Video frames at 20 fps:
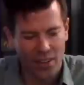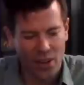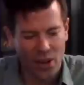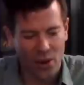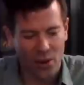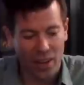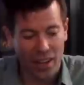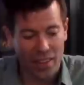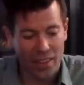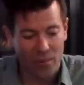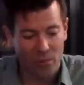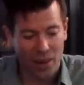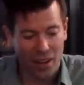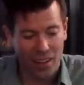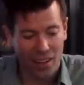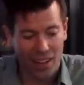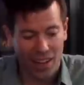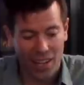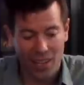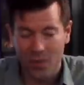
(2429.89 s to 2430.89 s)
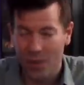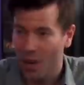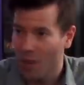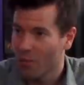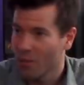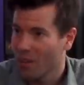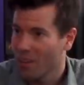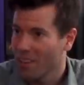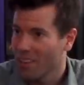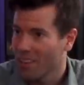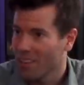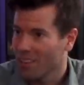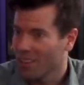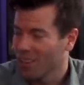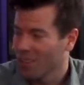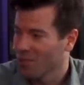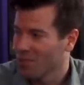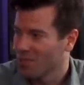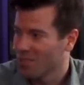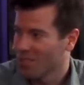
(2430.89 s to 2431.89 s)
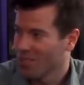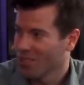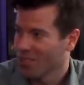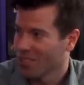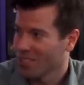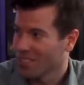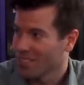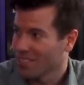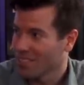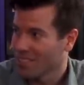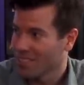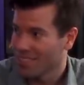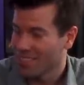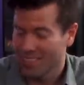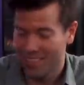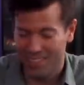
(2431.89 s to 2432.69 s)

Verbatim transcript: Okay, then why don't I try one of the other closed doors?